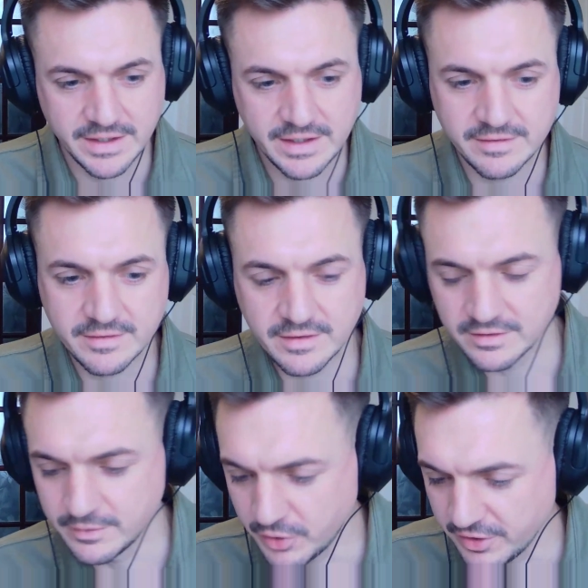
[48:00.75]
is
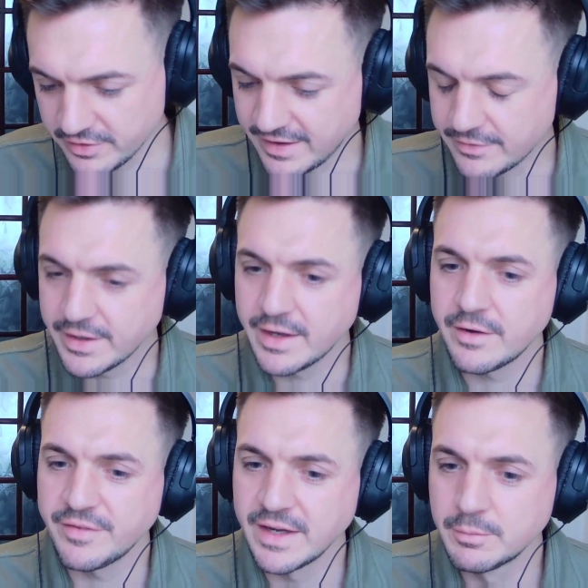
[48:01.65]
the product out there
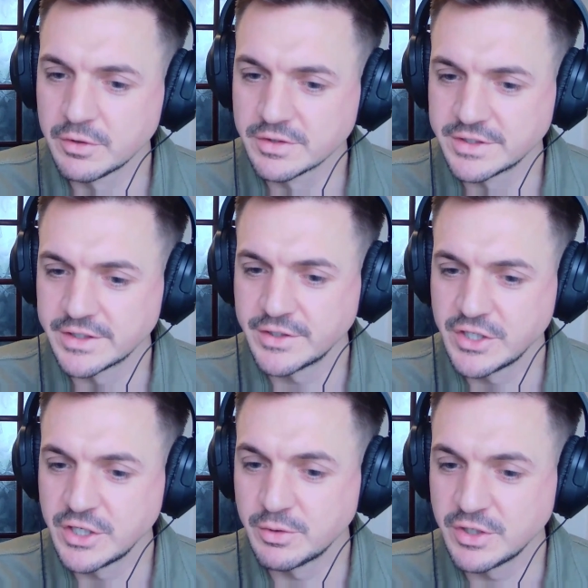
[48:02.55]
available to
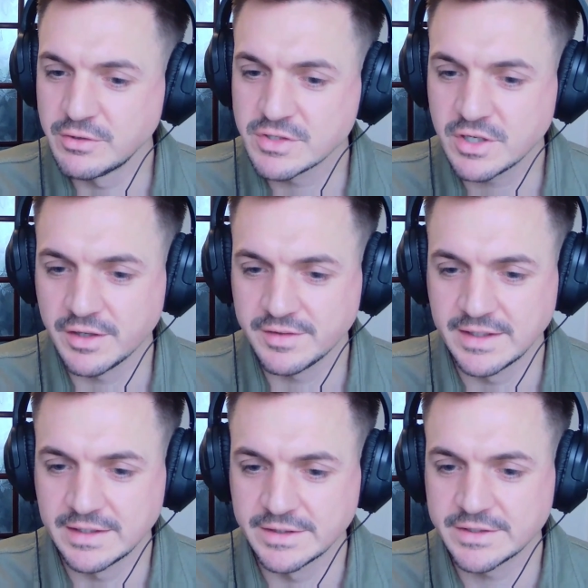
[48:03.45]
new and used car
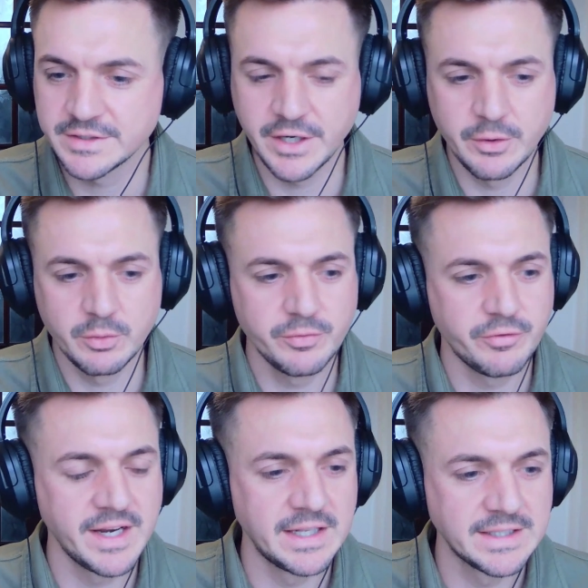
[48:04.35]
dealers. So
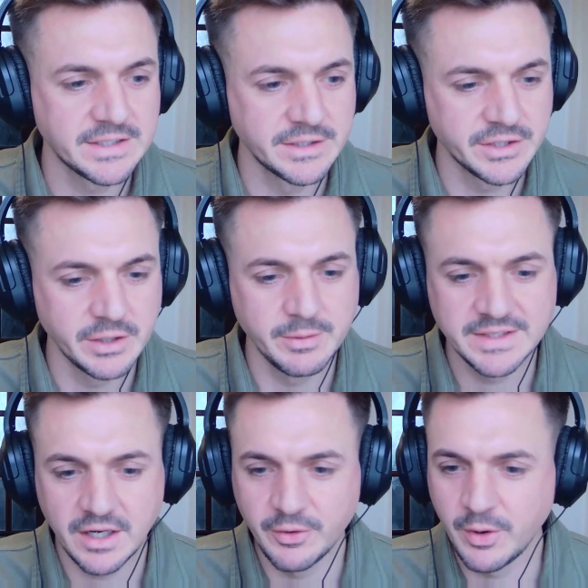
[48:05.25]
for any listeners
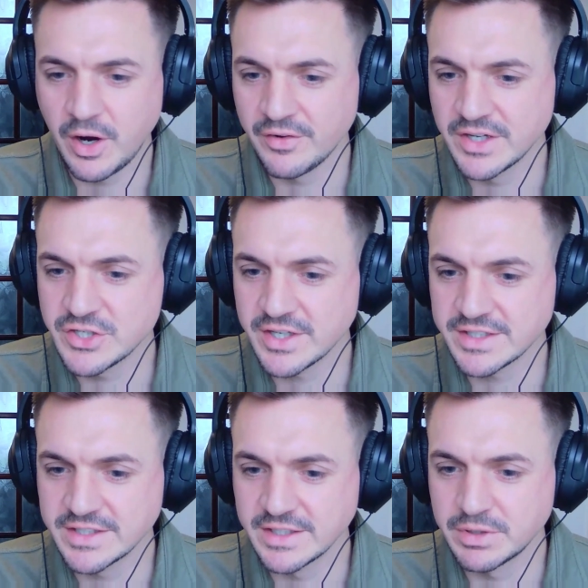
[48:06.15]
who are
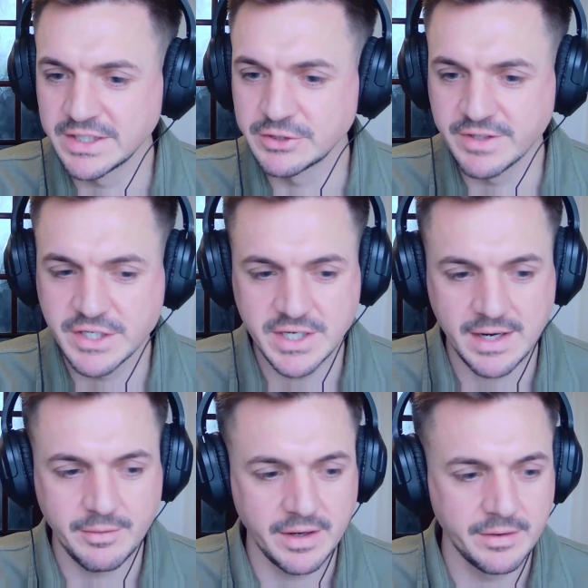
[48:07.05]
interested, please reach
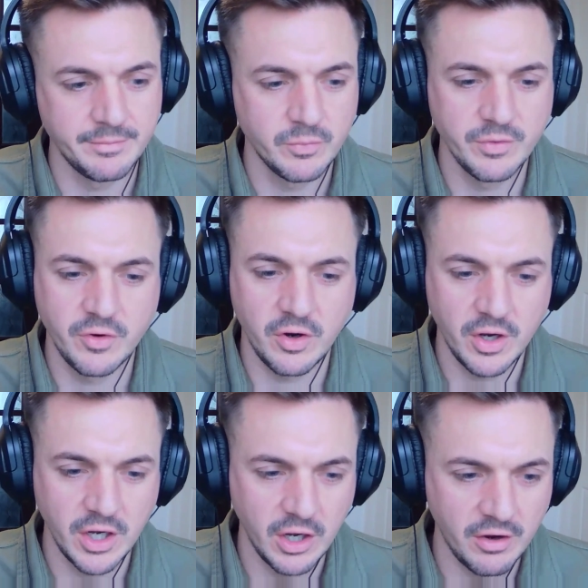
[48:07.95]
out. We've got
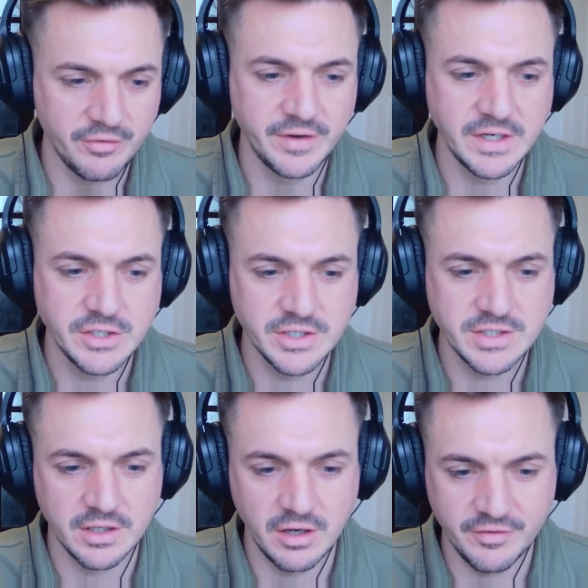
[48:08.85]
a lot of
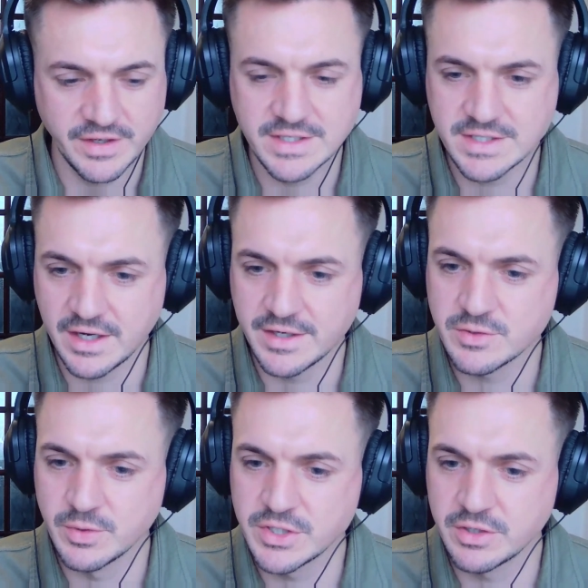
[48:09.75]
features, a lot of
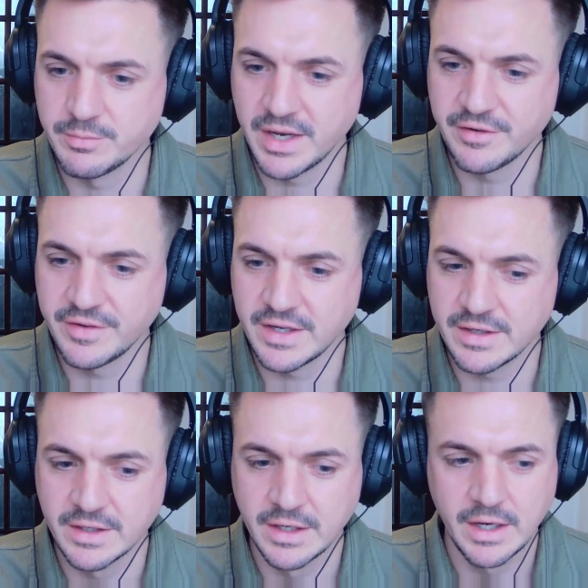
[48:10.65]
insights which can benefit,
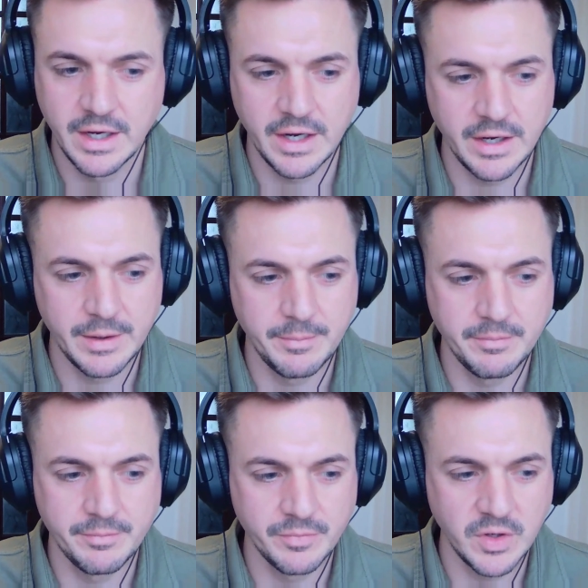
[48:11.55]

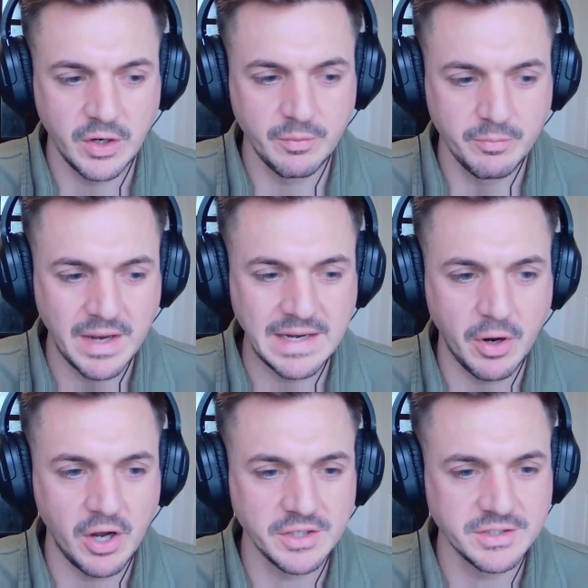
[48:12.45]
many
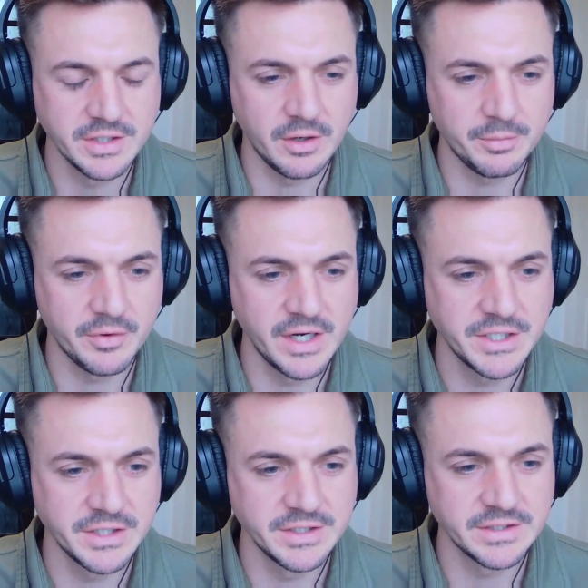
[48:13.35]
parts of the
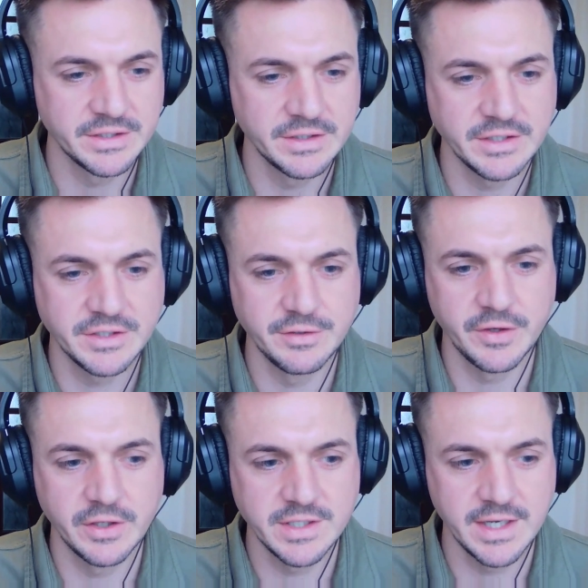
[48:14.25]
operations. And as you've
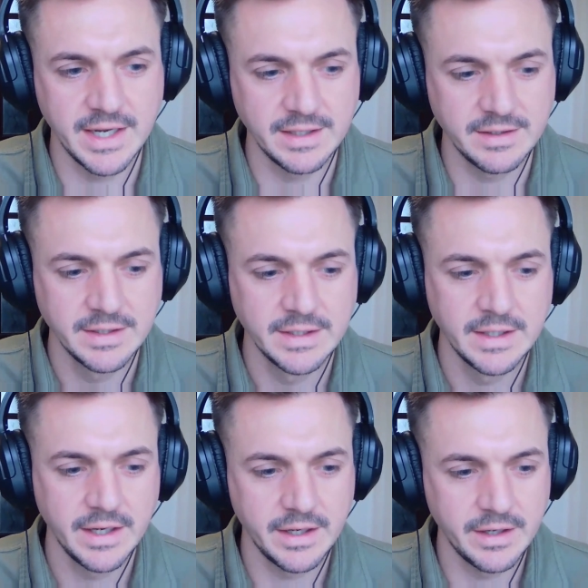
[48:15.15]
heard today,
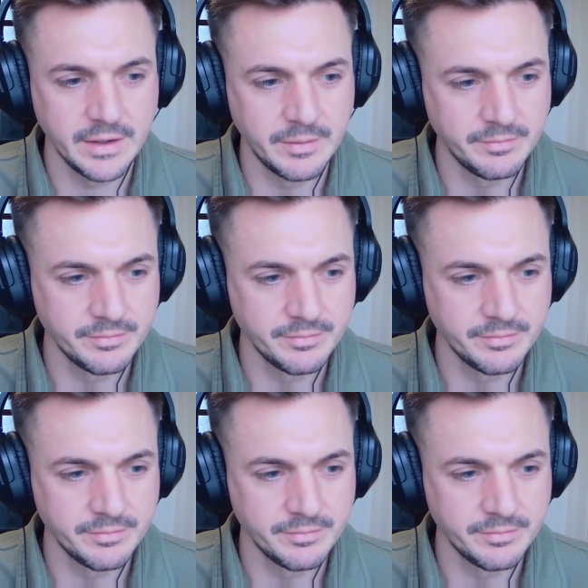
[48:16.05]
a